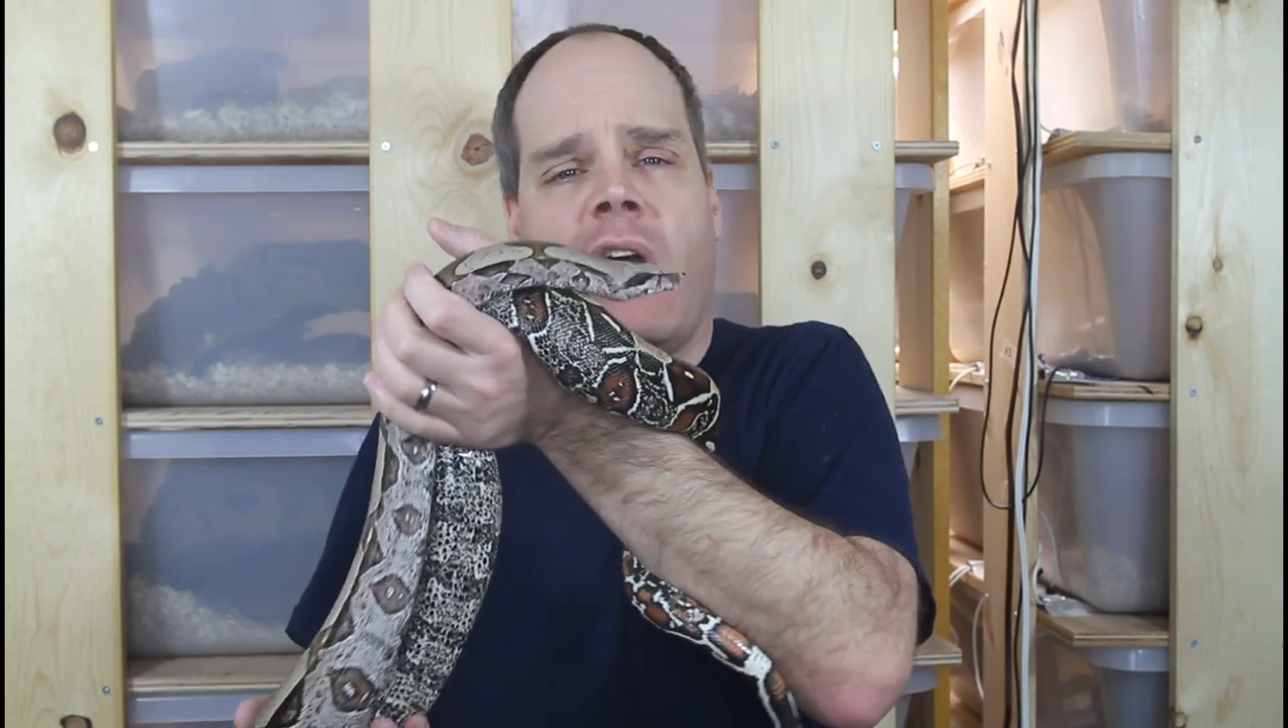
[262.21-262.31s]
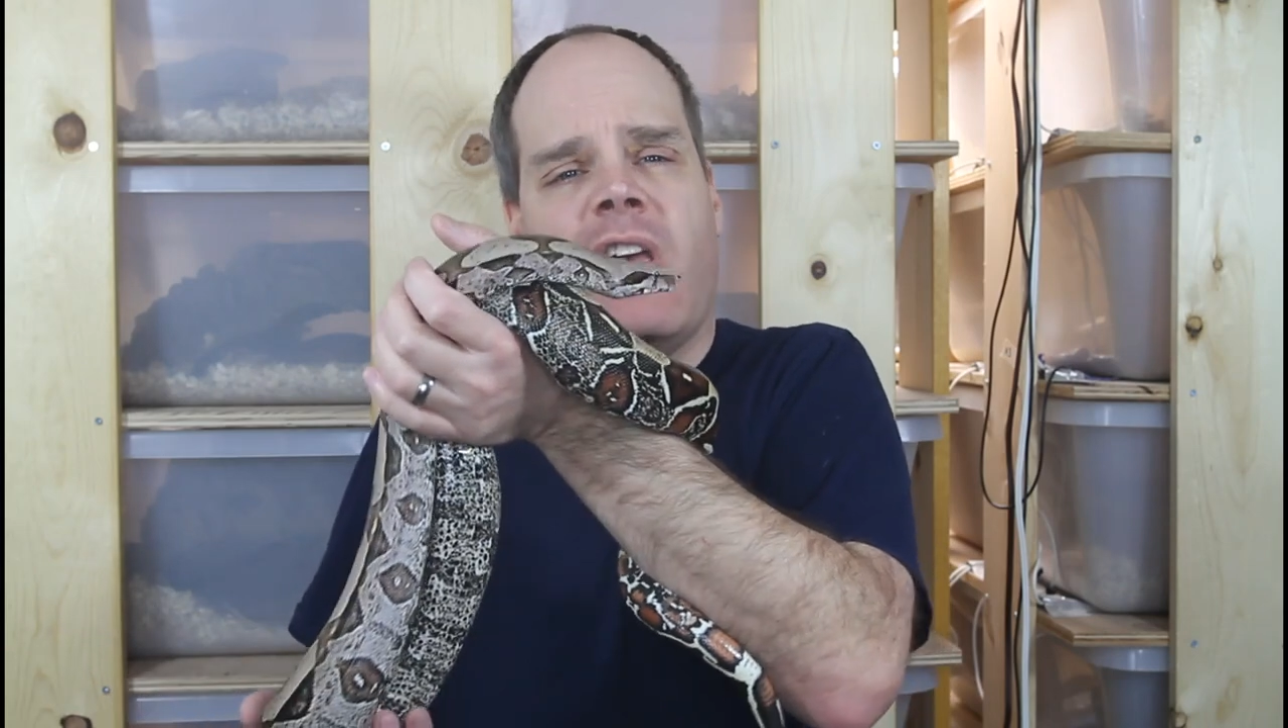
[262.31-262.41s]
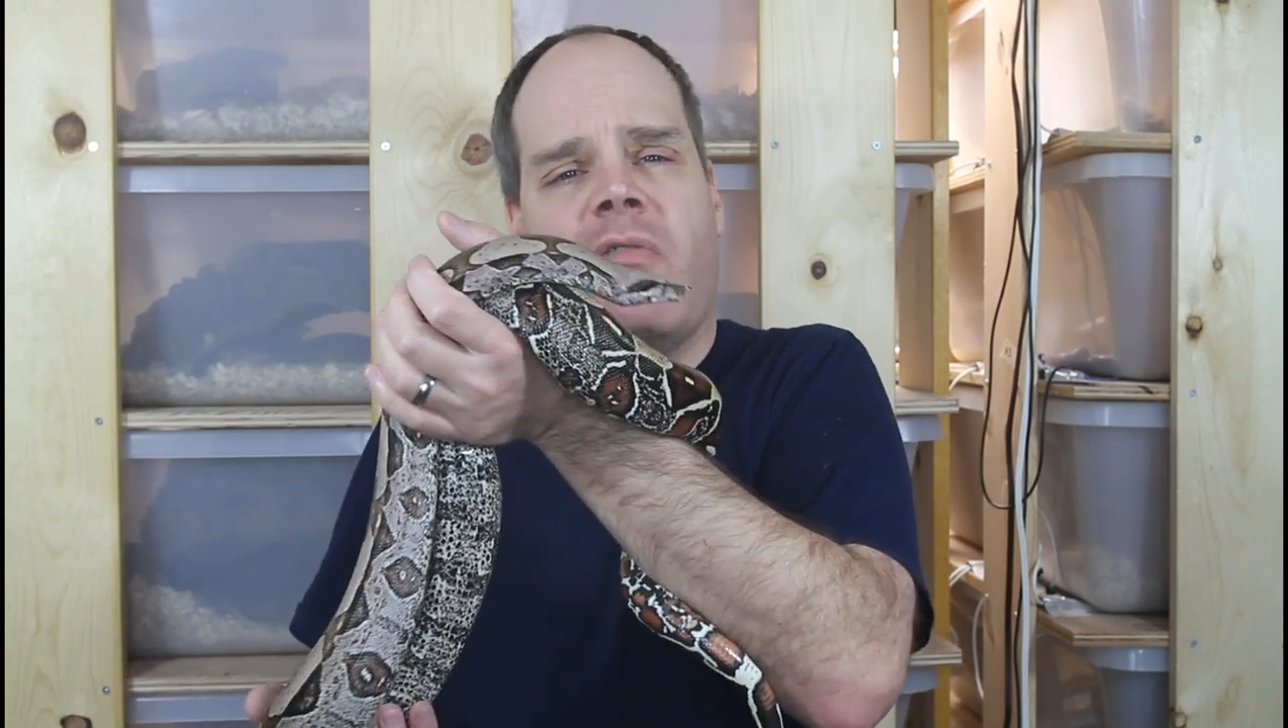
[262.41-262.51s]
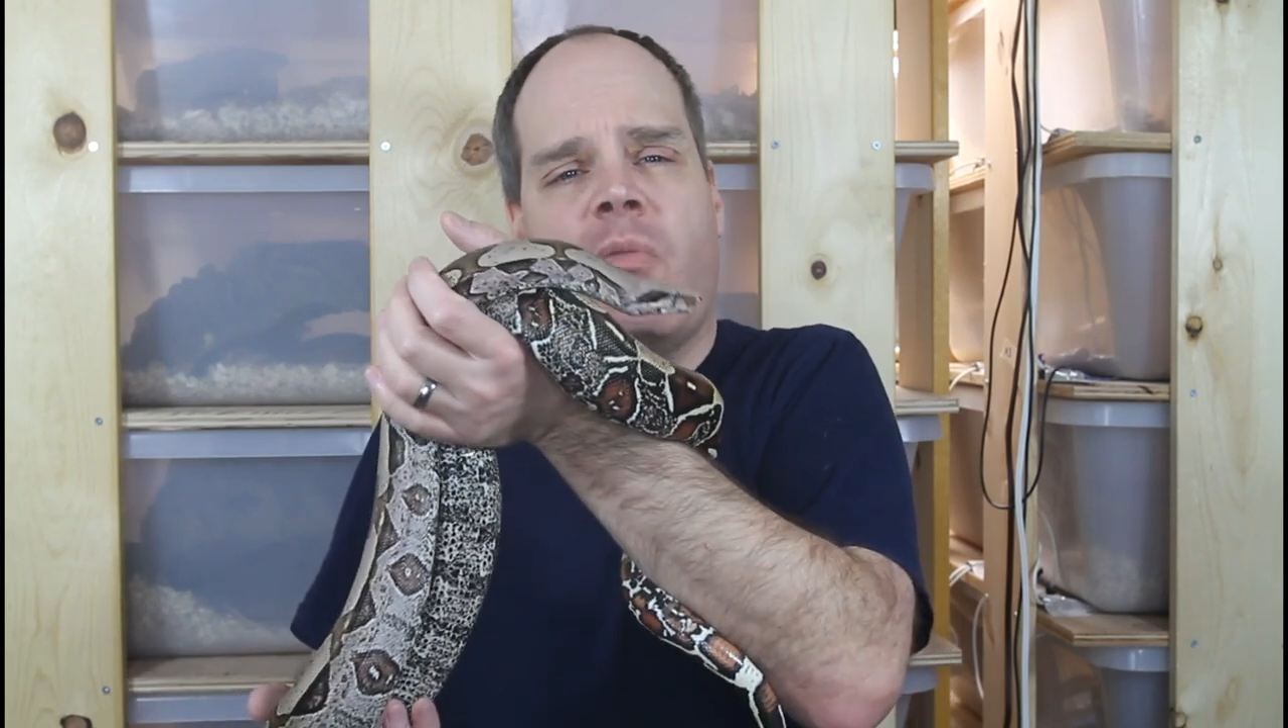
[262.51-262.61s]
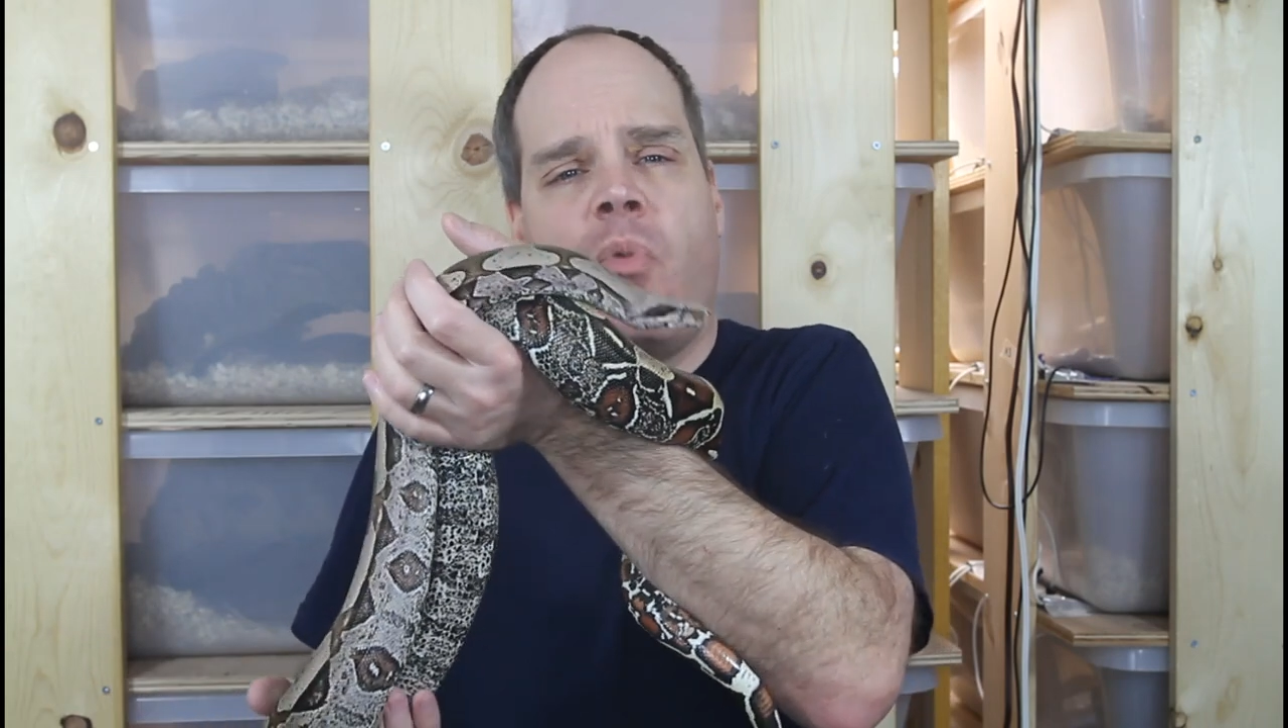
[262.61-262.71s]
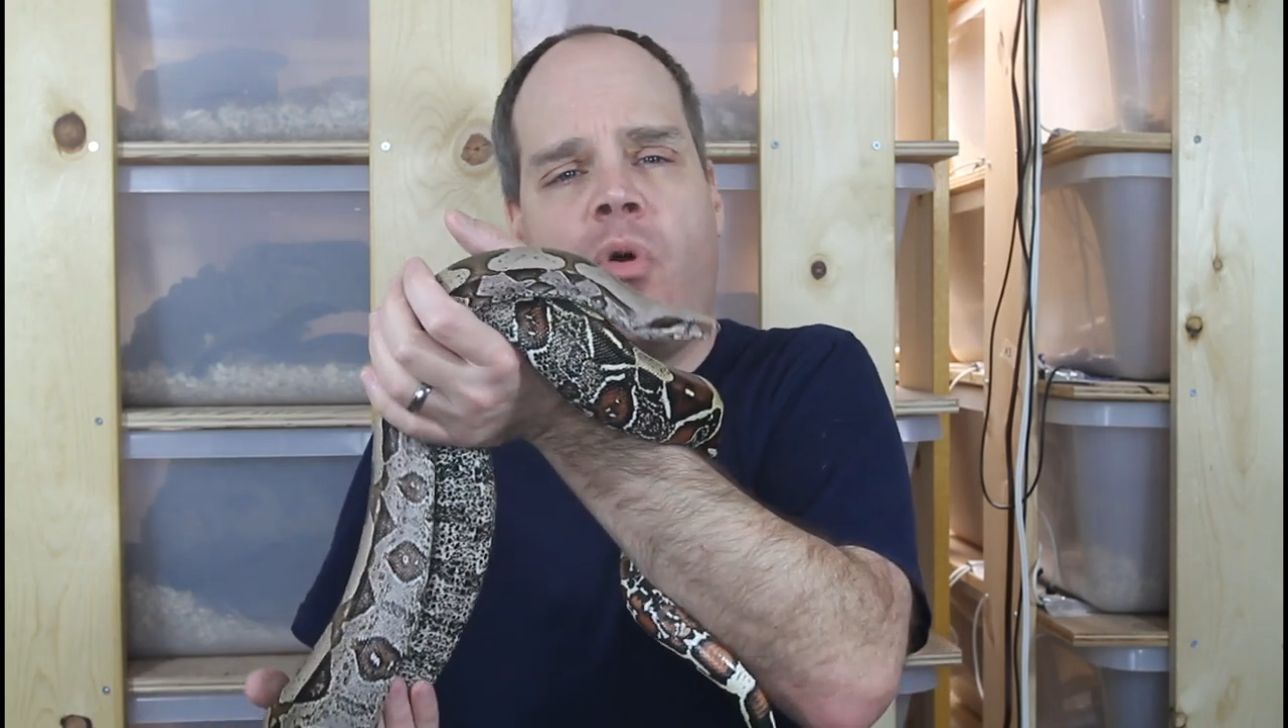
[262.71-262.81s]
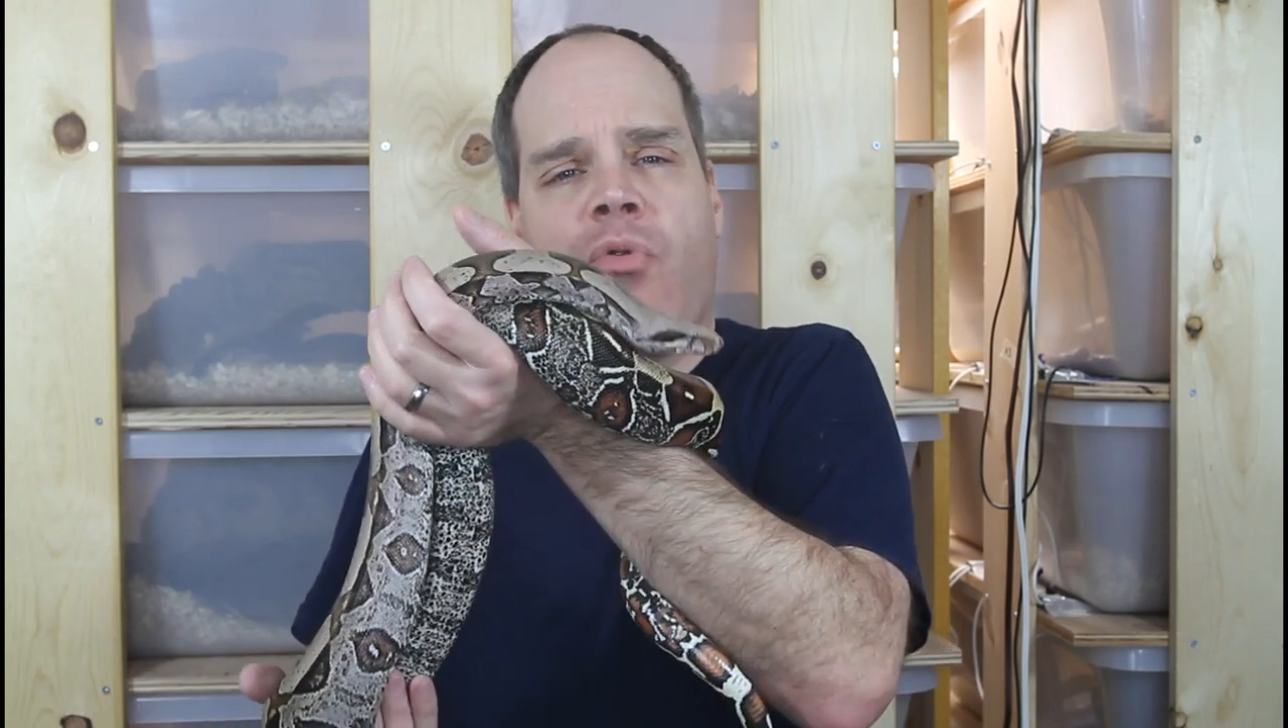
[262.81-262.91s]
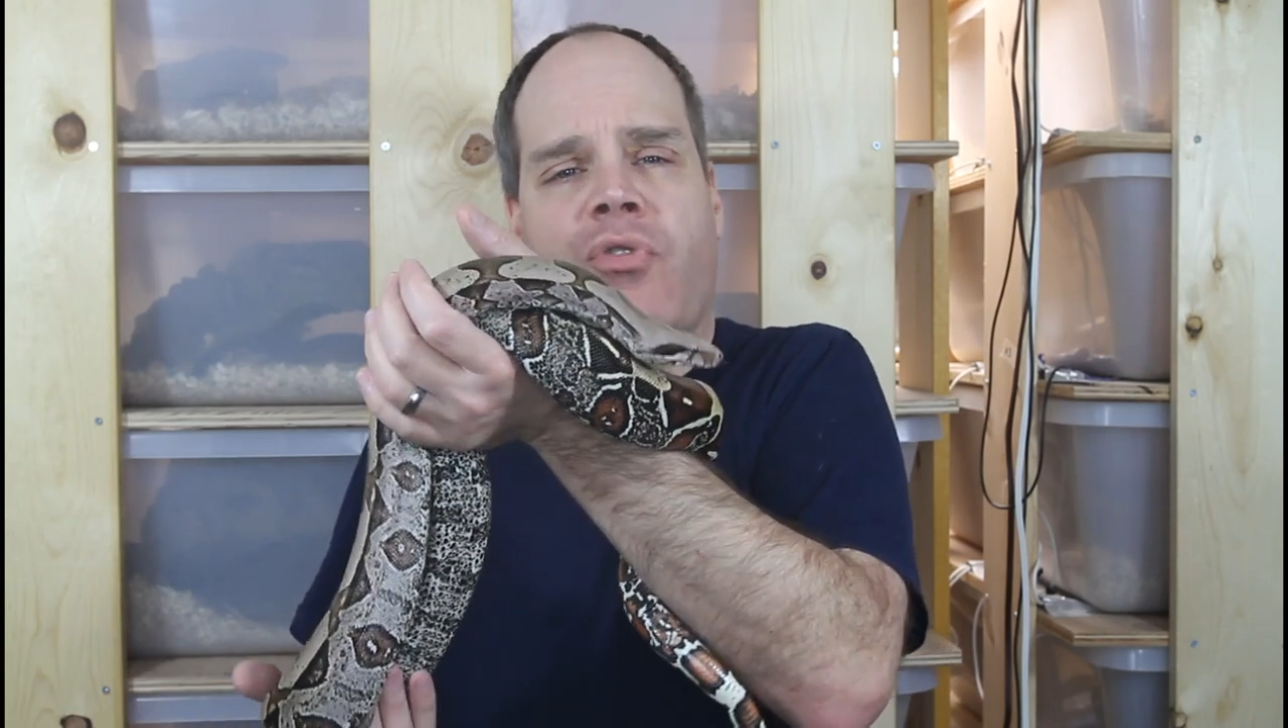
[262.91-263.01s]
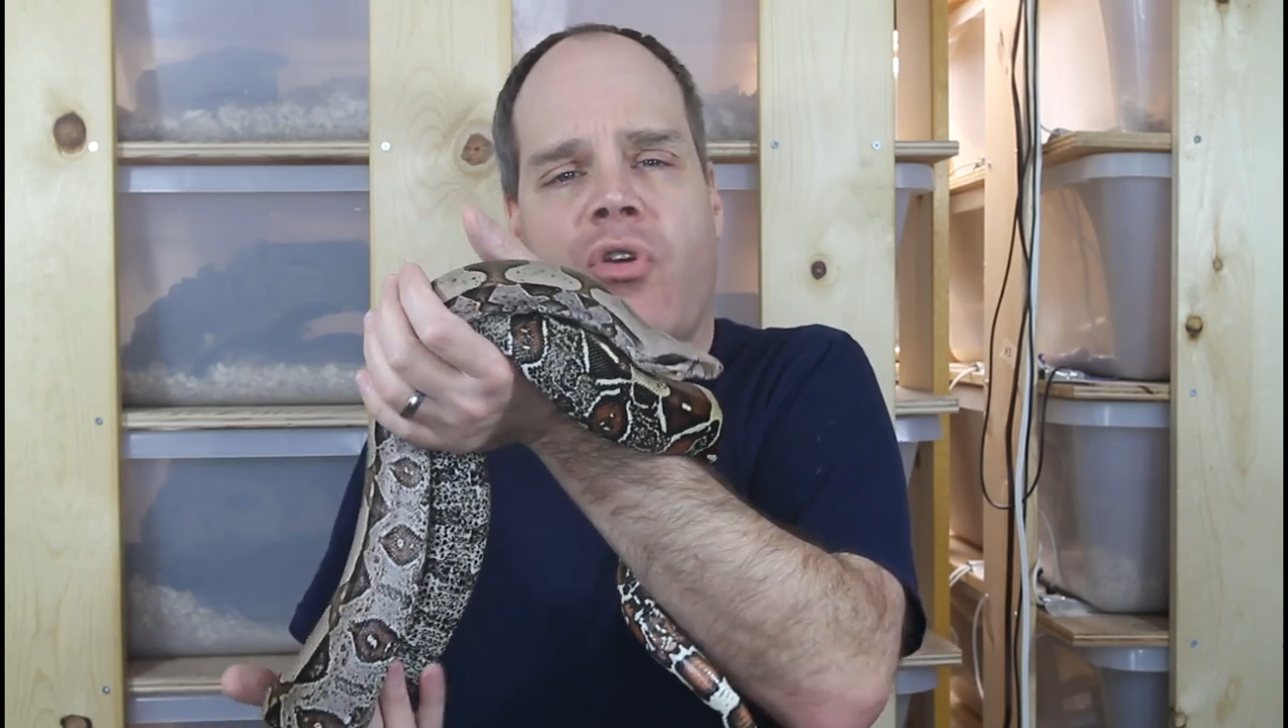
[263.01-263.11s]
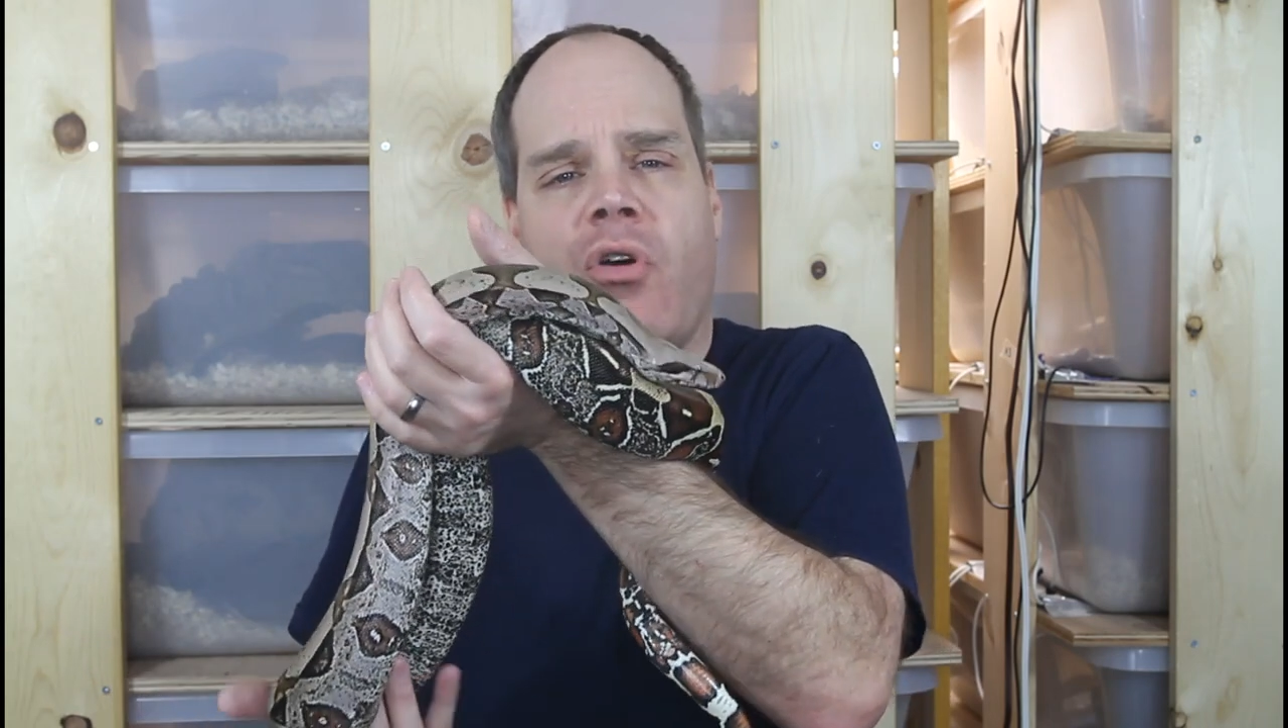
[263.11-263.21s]
giving
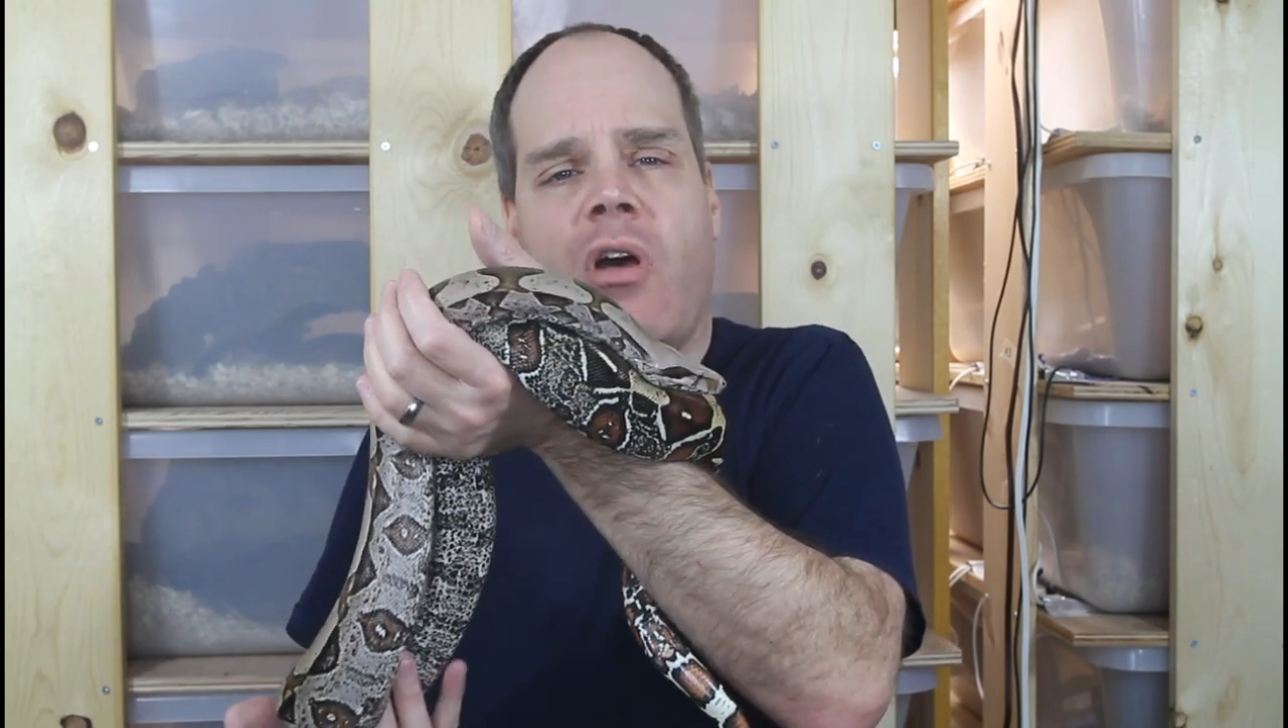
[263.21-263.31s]
birth to,